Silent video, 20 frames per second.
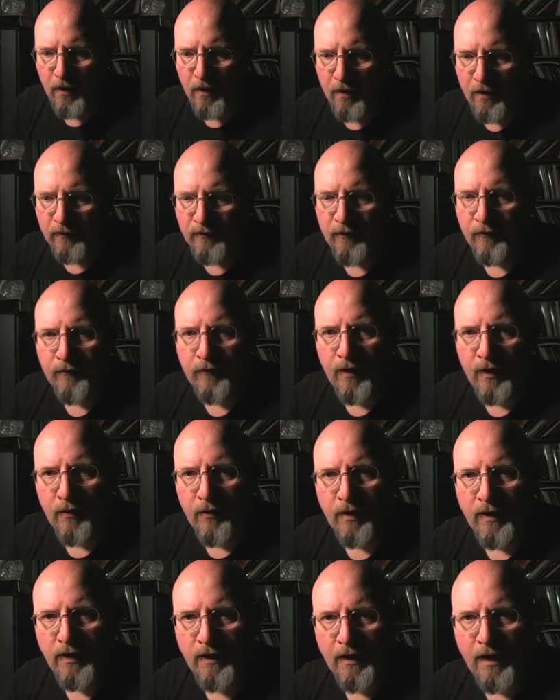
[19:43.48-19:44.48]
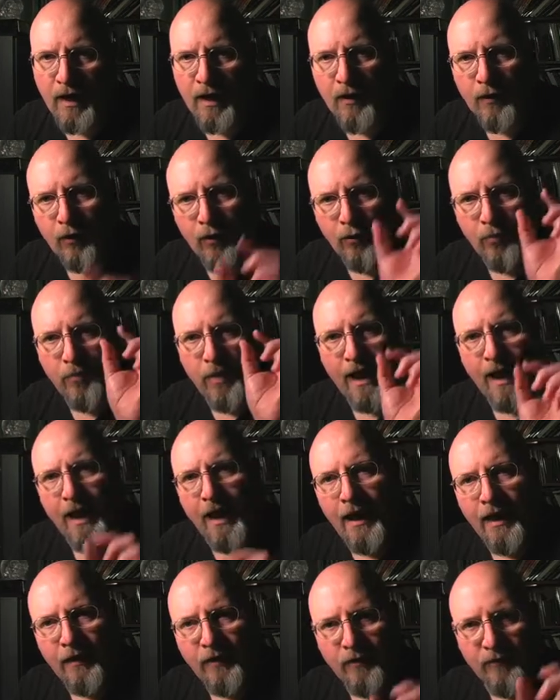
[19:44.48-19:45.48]
it's a very narrow
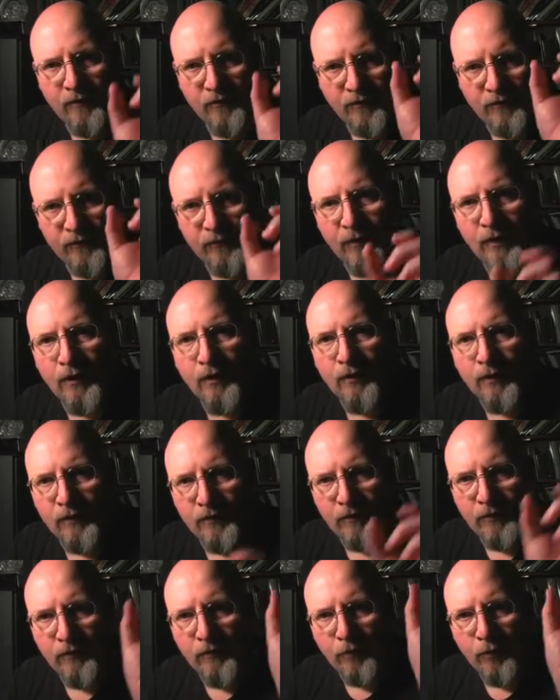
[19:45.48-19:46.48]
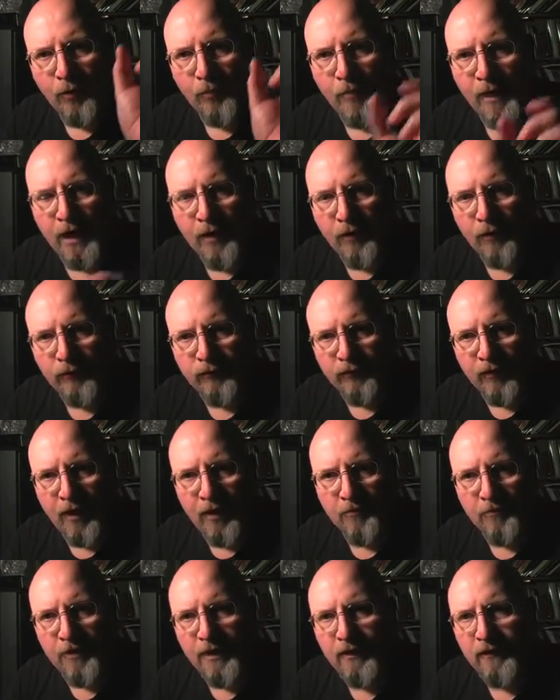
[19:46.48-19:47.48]
band of you know the the Romero
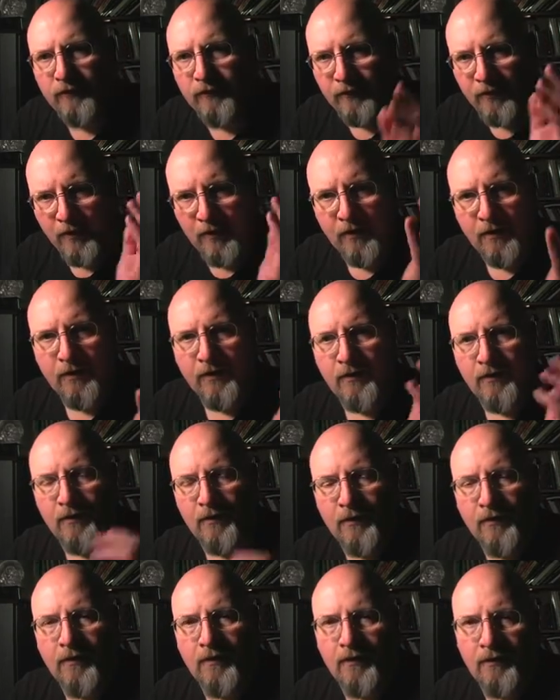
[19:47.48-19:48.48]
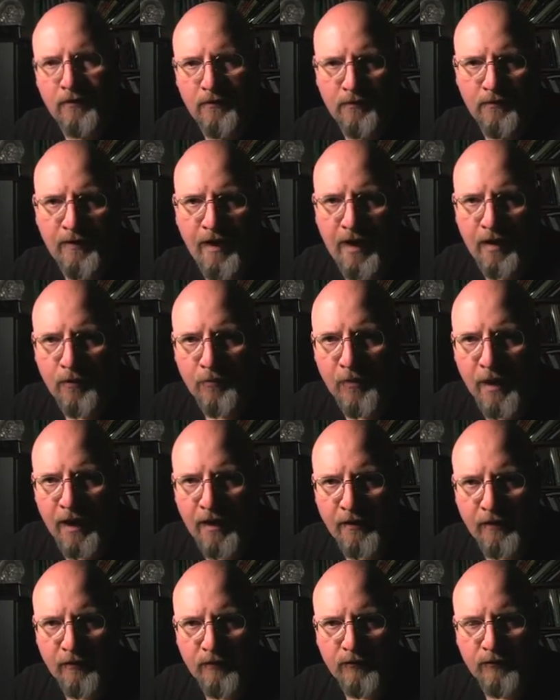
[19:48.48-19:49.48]
zombies, Dan
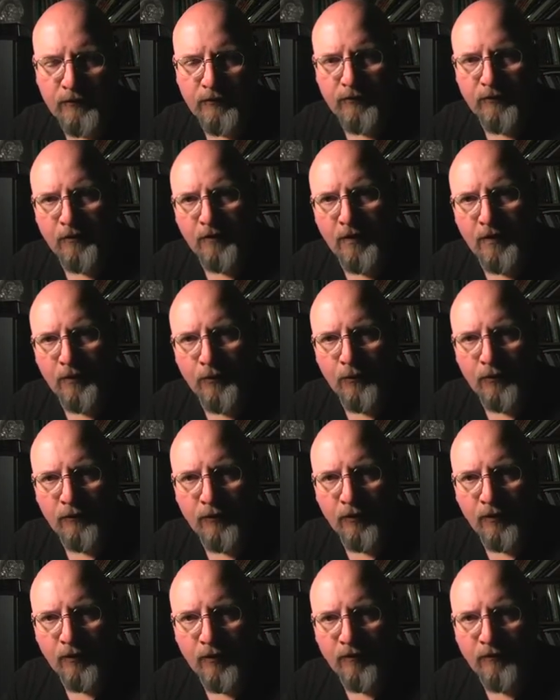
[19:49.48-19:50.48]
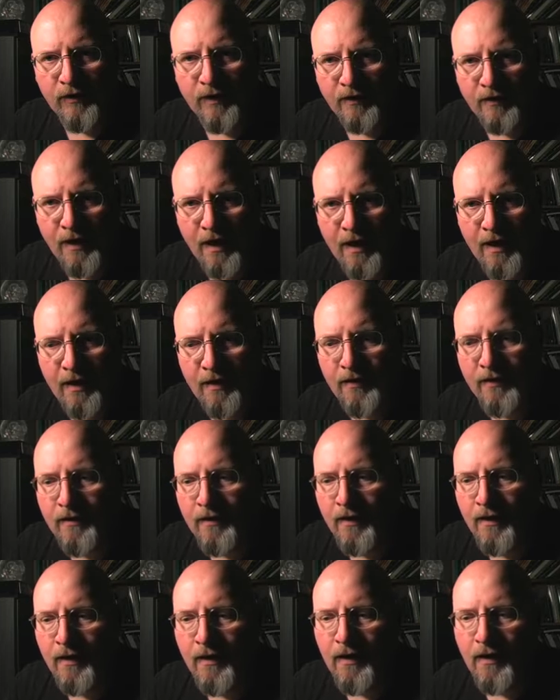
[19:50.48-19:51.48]
O'Bannon's uh, Return of the Living Dead,
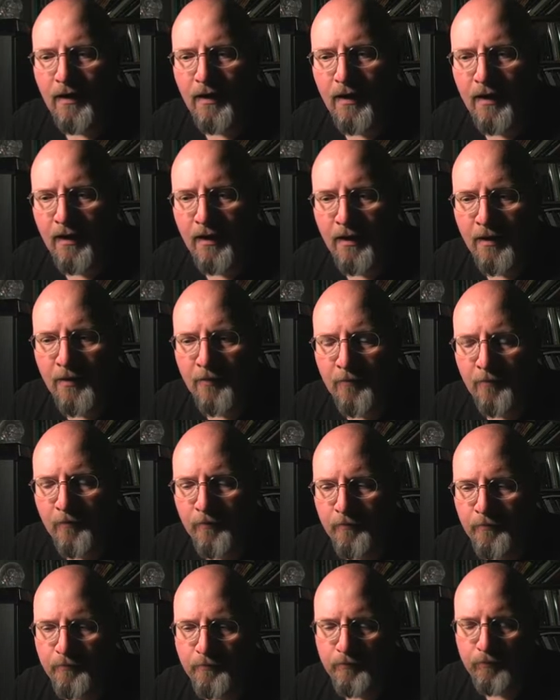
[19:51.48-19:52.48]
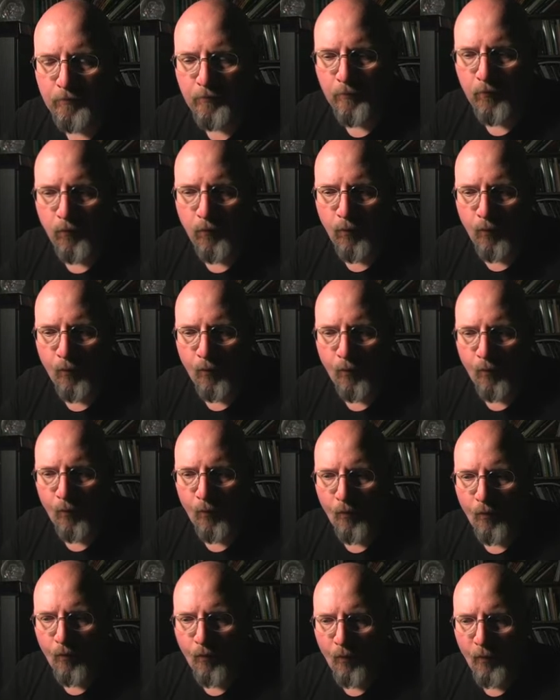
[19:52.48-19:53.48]
um,
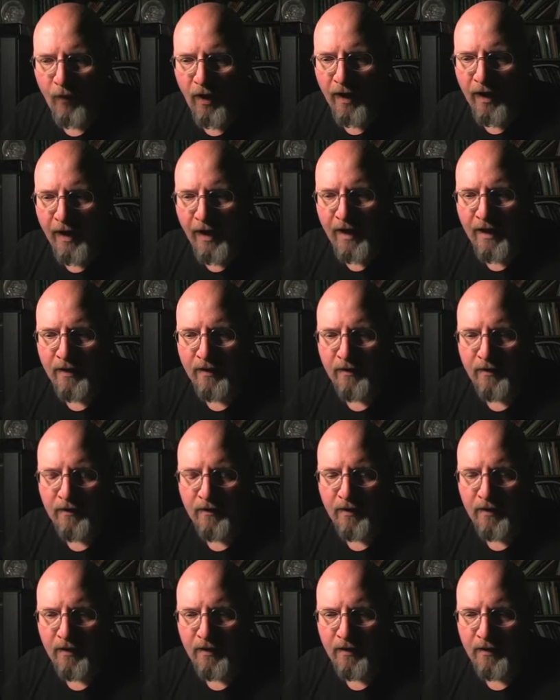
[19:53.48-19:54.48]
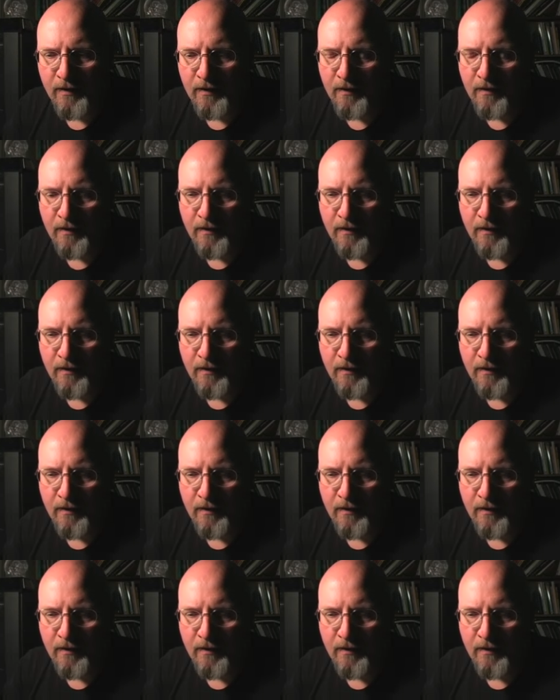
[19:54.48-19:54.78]
and uh,